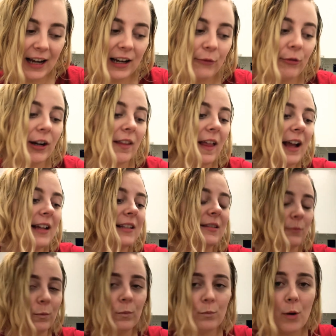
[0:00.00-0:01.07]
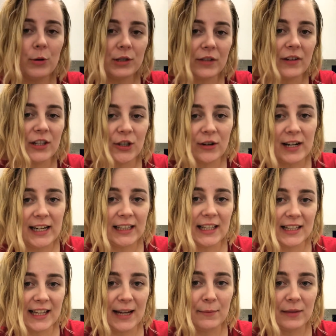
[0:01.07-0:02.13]
and realize most of us are eating
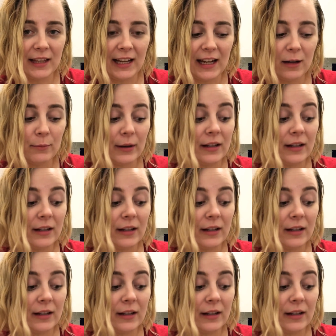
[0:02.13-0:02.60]
the same thing,